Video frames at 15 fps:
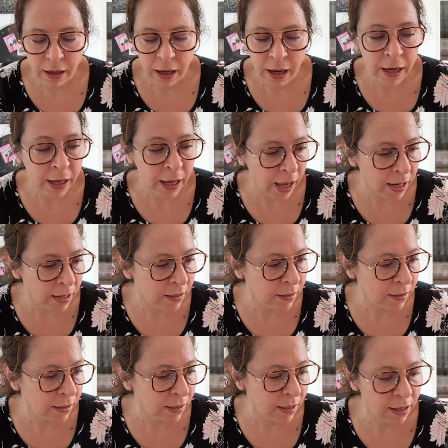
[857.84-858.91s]
And again,
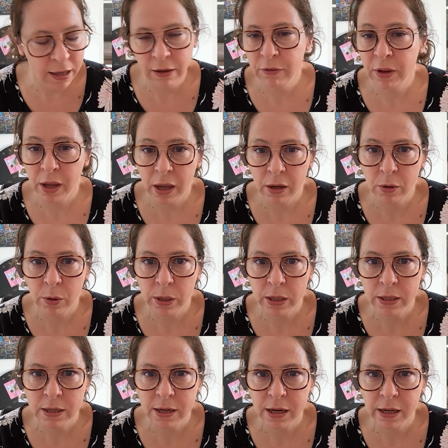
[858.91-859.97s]
giving it a quick
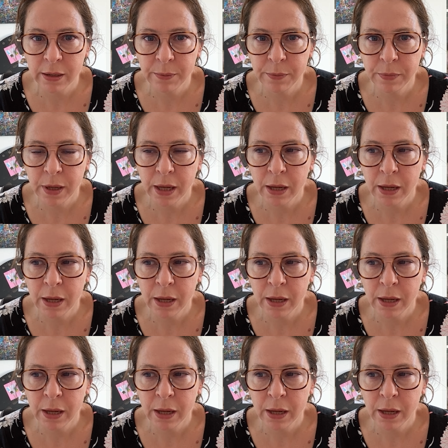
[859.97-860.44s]
steam,